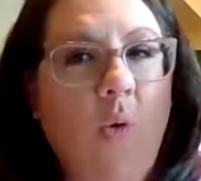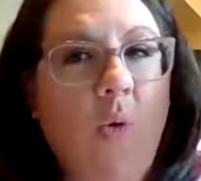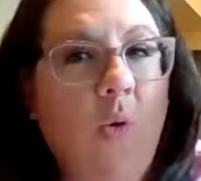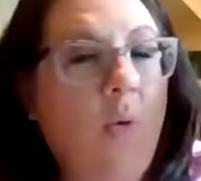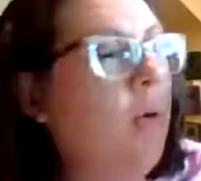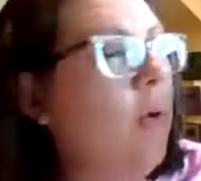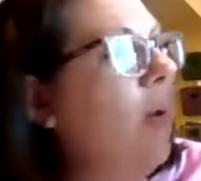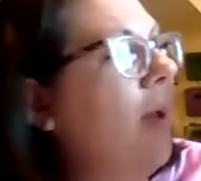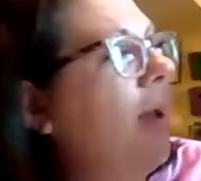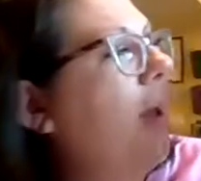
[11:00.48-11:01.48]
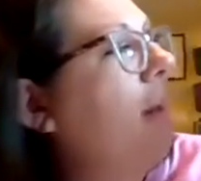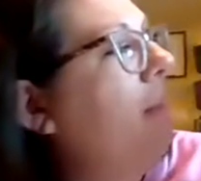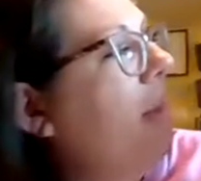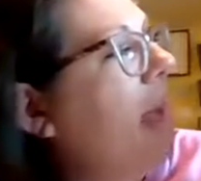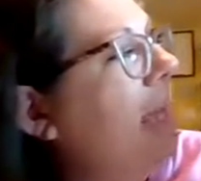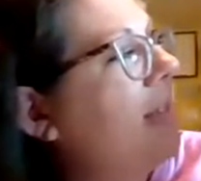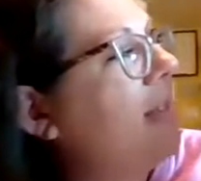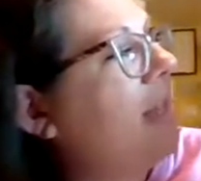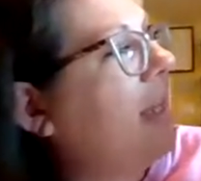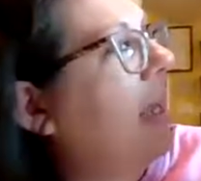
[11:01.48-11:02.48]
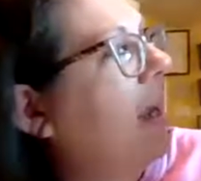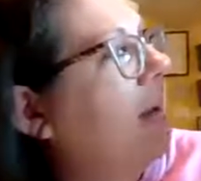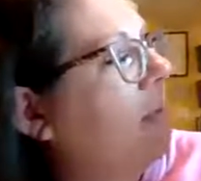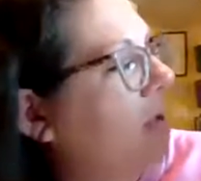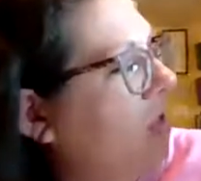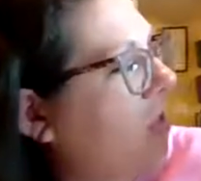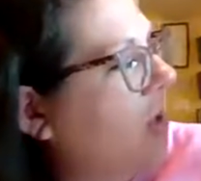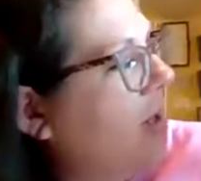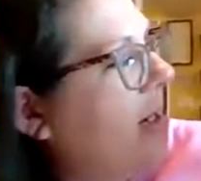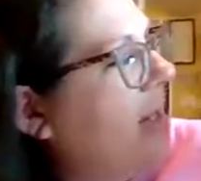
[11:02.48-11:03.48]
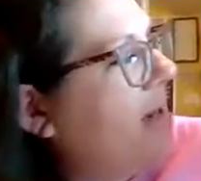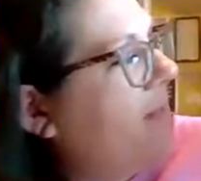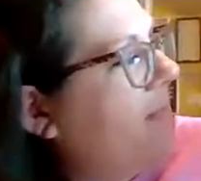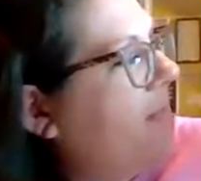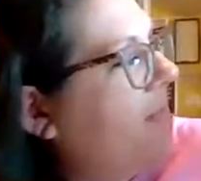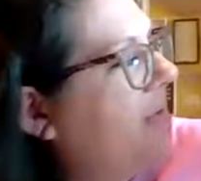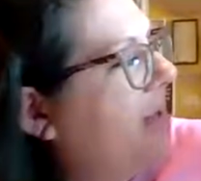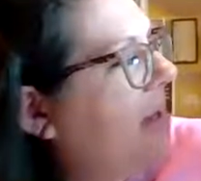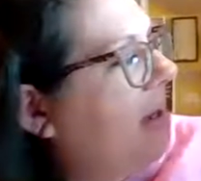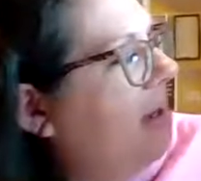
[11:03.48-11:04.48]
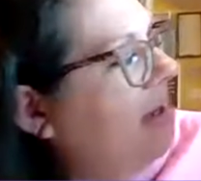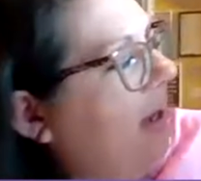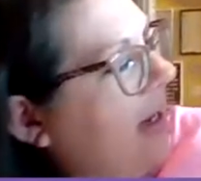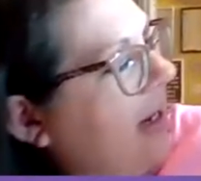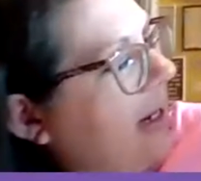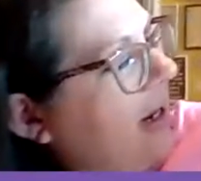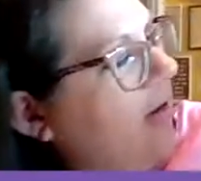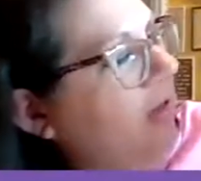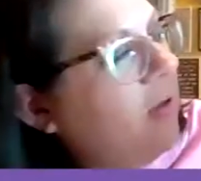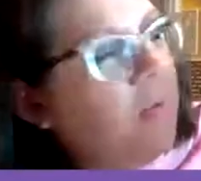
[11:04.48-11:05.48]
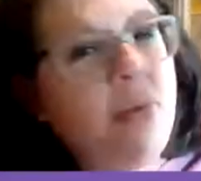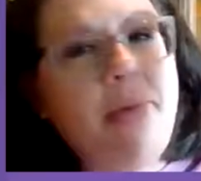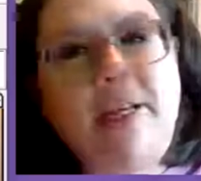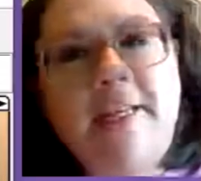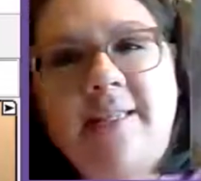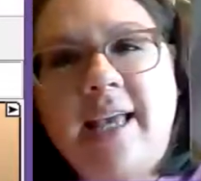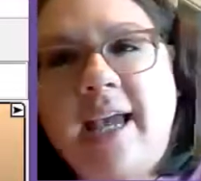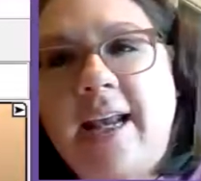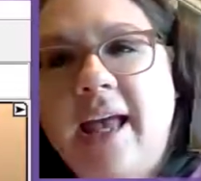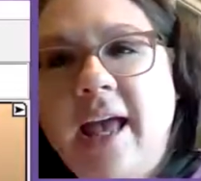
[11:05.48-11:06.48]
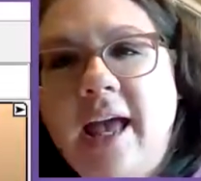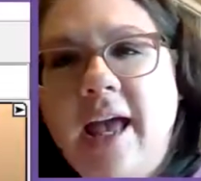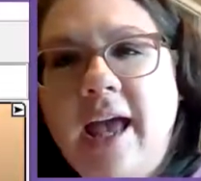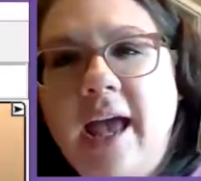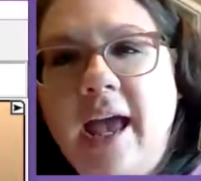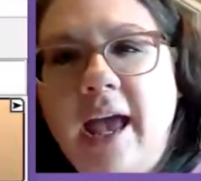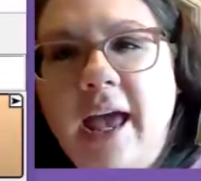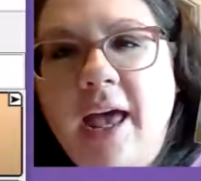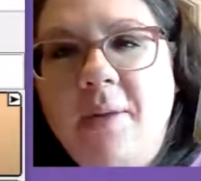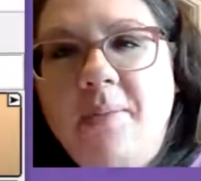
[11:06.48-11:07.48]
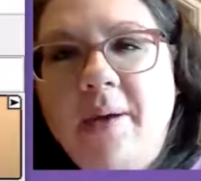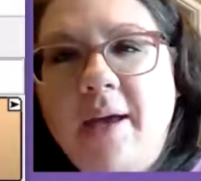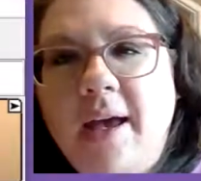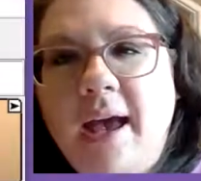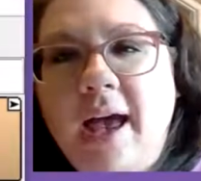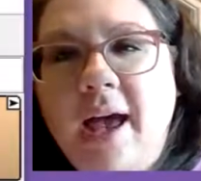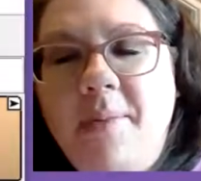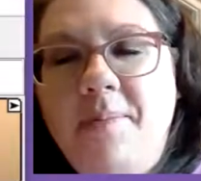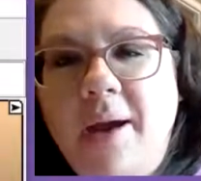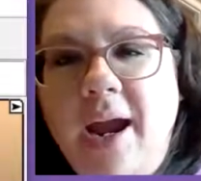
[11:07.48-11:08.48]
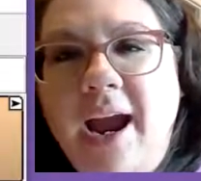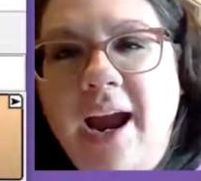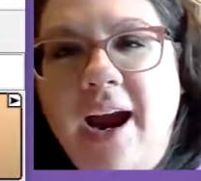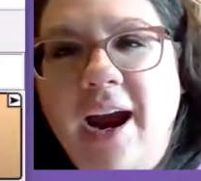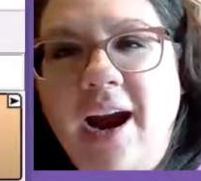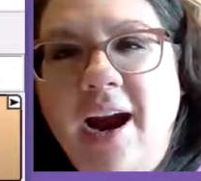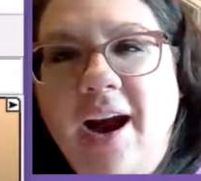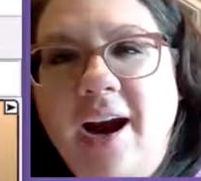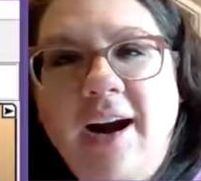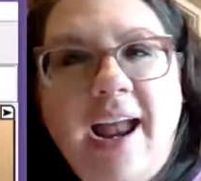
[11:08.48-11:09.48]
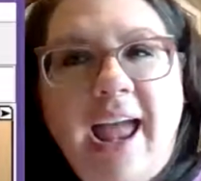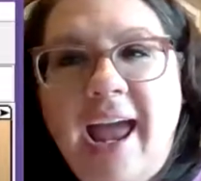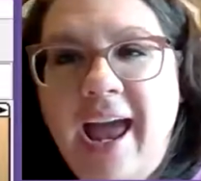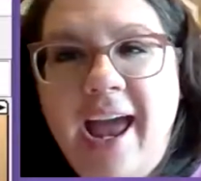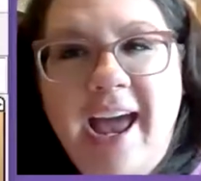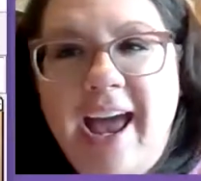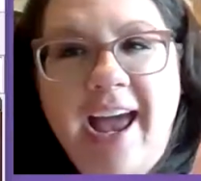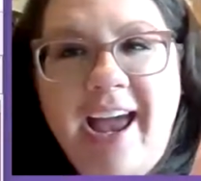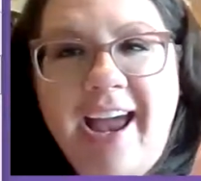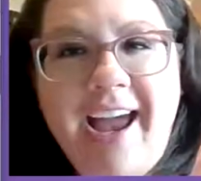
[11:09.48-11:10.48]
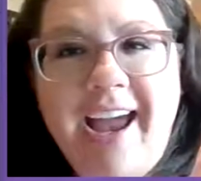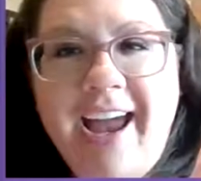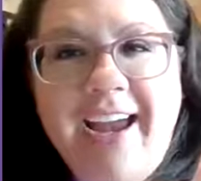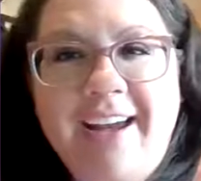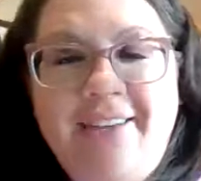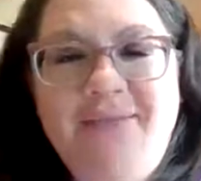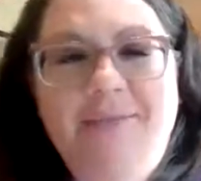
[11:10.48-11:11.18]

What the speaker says: who makes the campers scream. And here the woman is saying, help, a bear! Ah!